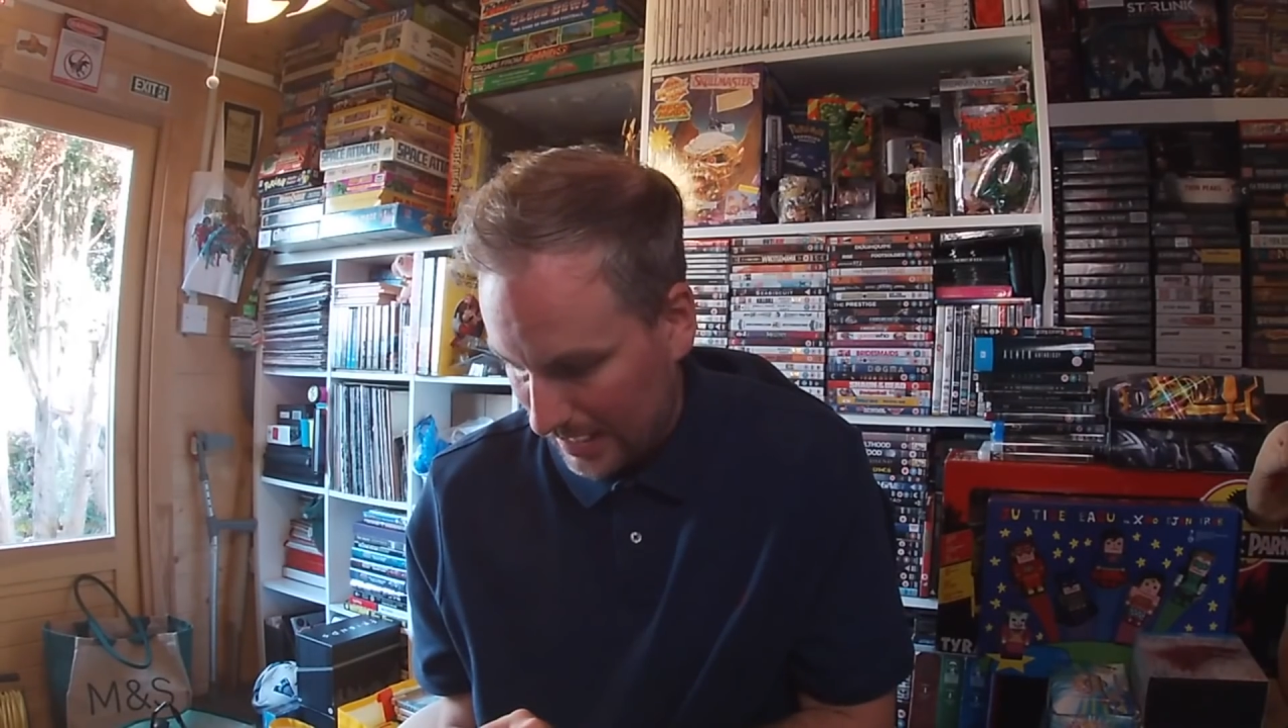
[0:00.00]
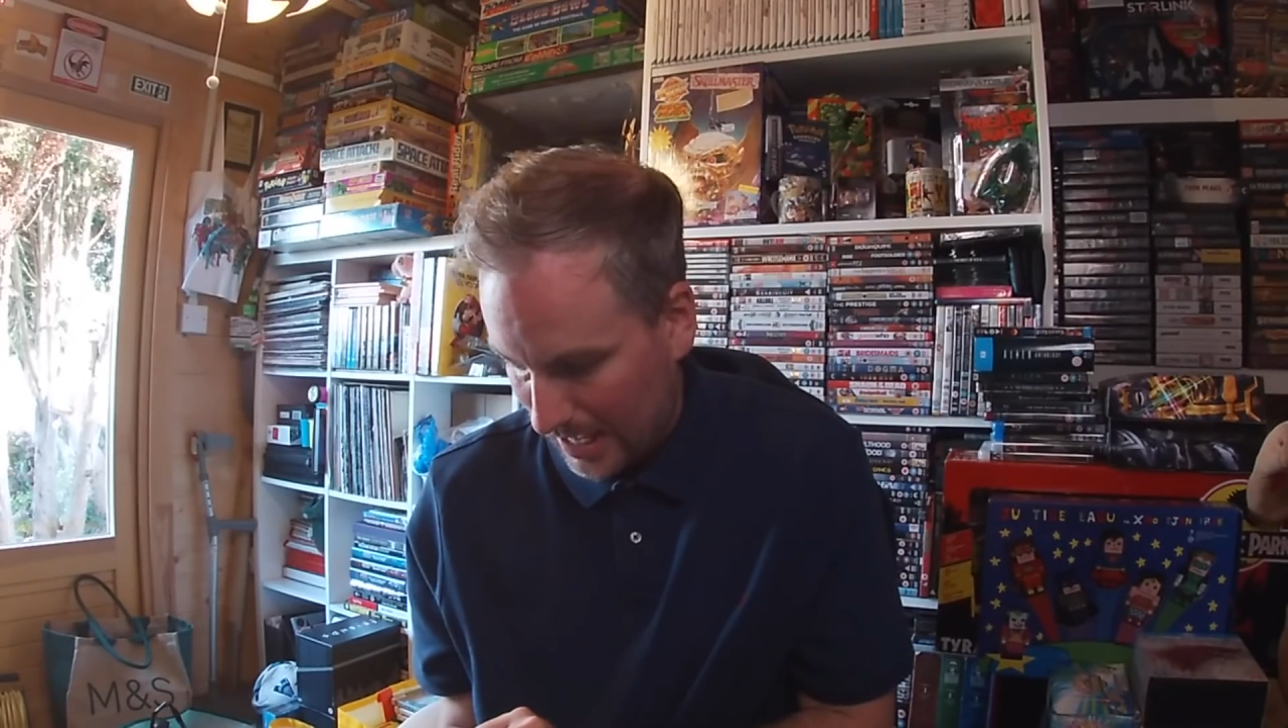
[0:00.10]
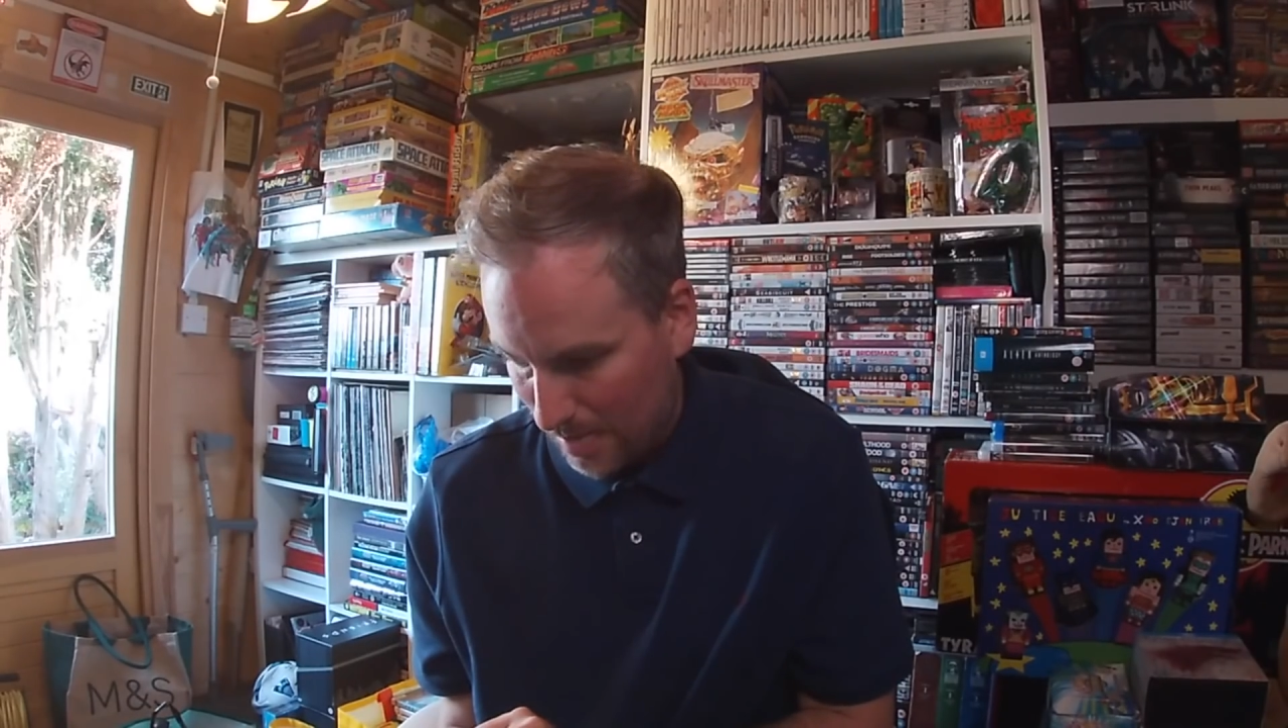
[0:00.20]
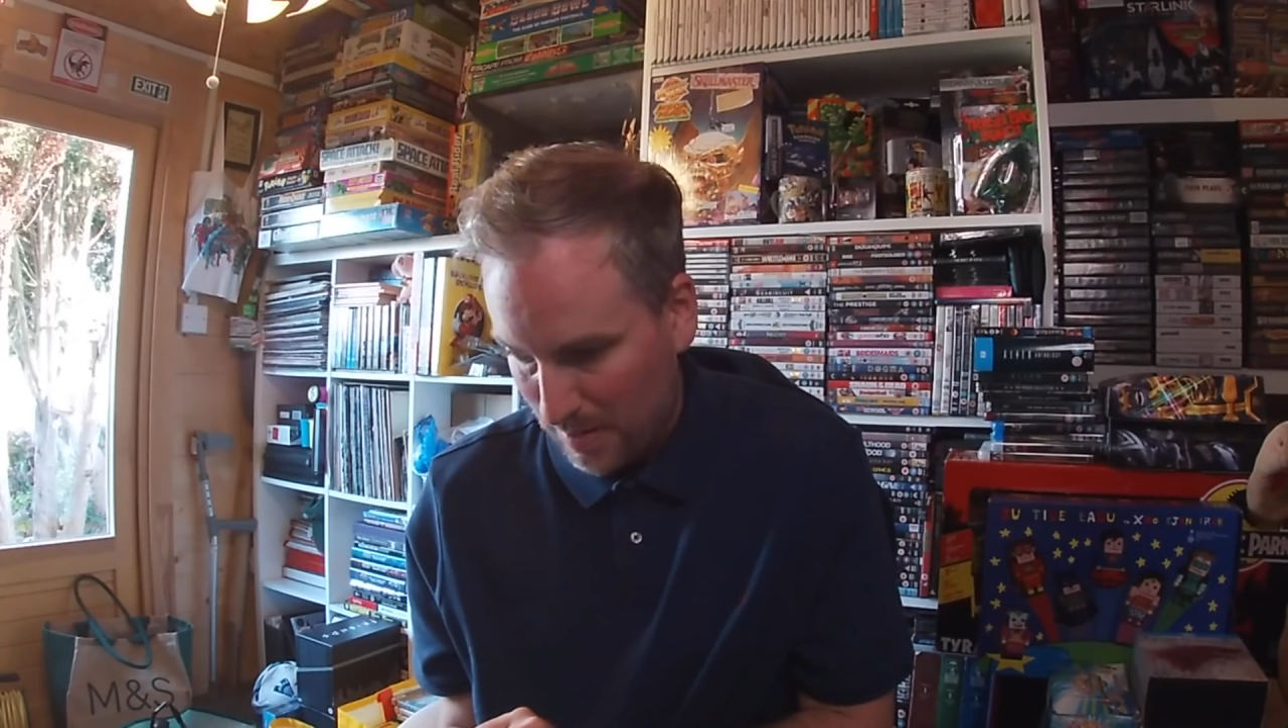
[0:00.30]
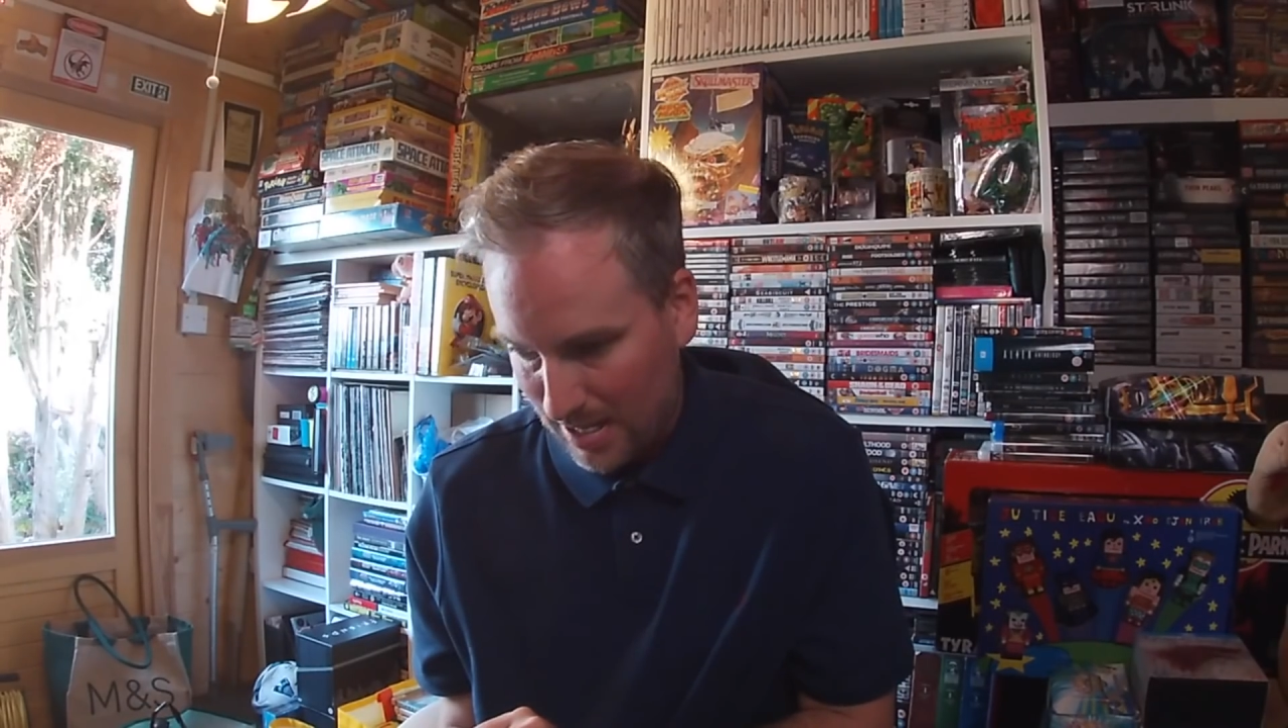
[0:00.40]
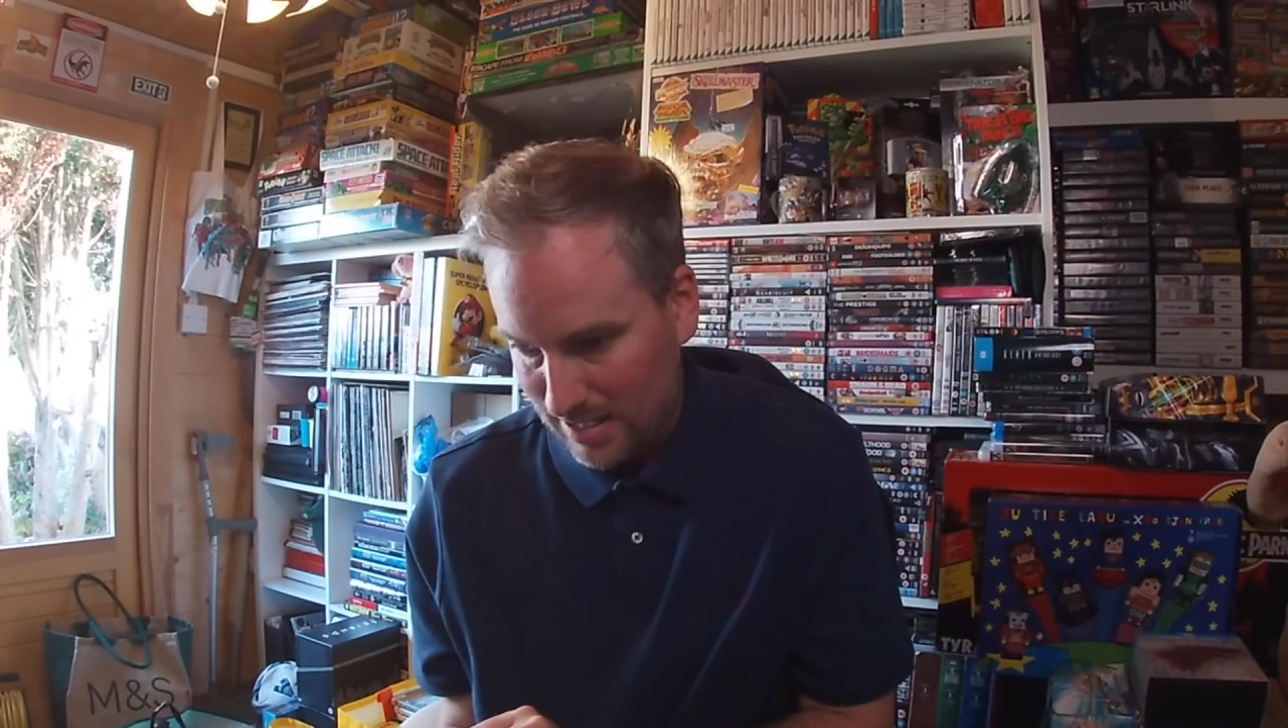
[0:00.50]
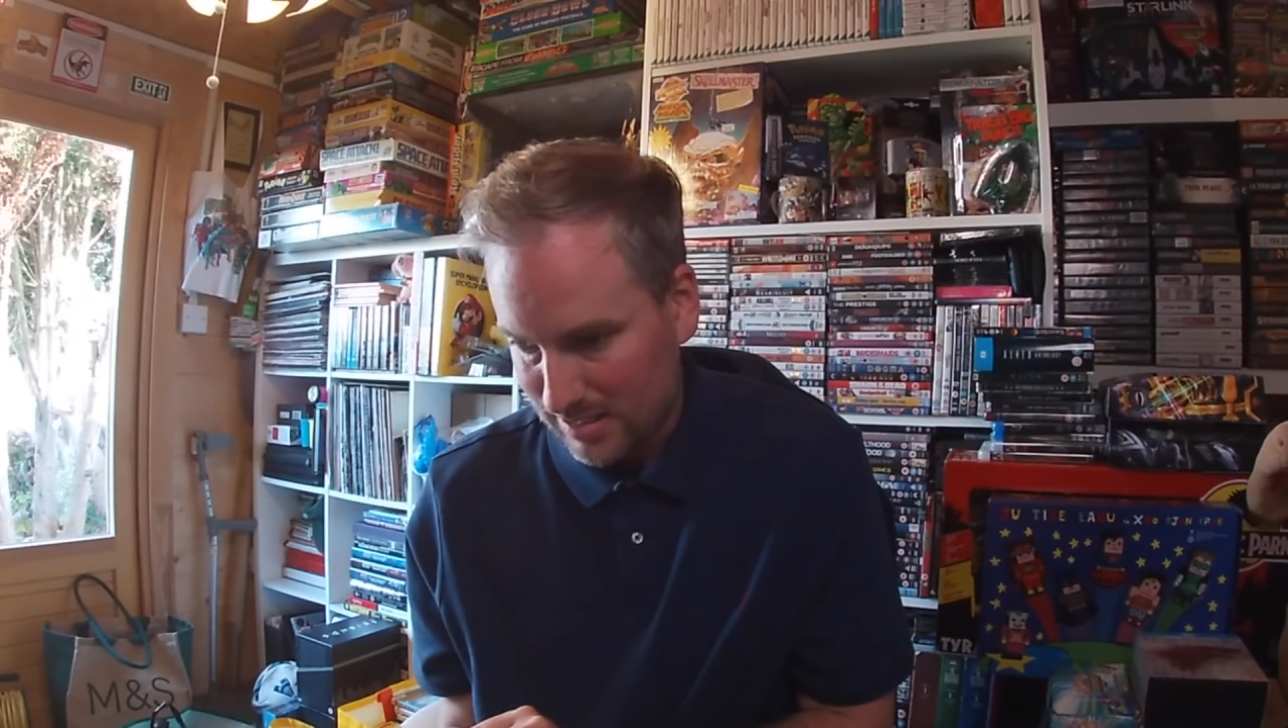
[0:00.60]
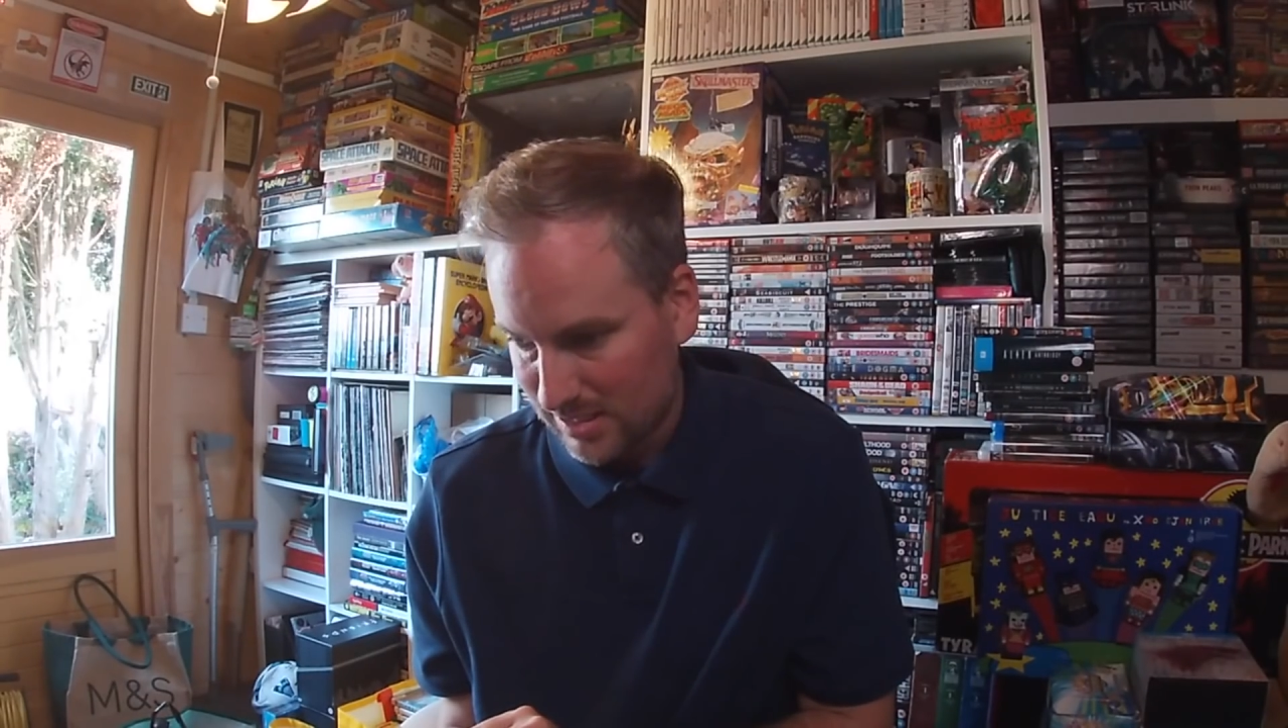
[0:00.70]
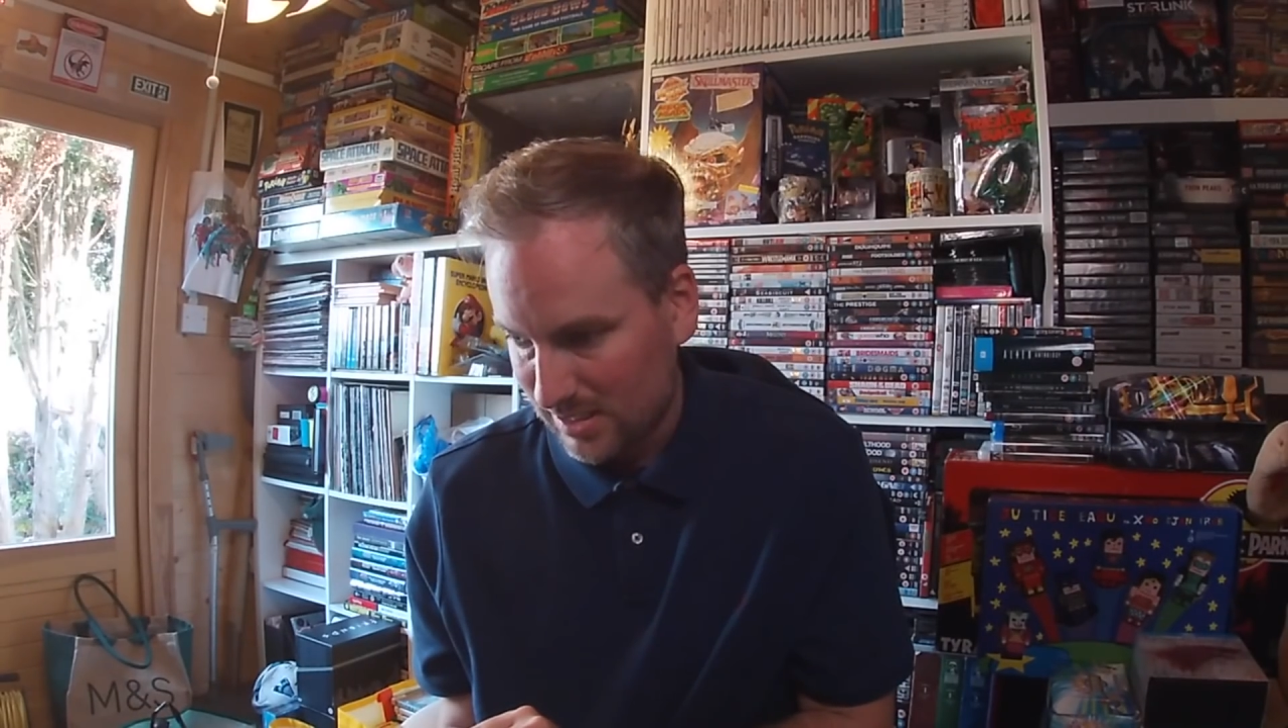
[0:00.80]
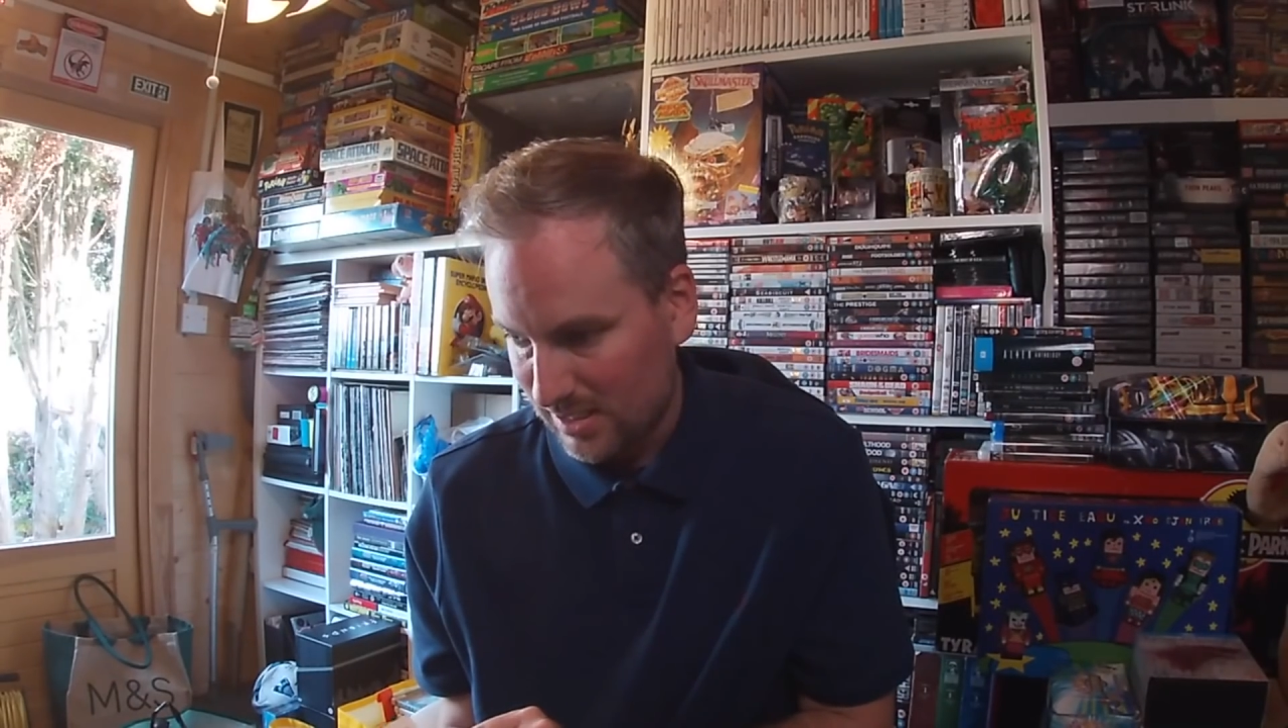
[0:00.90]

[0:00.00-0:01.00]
Care Bears,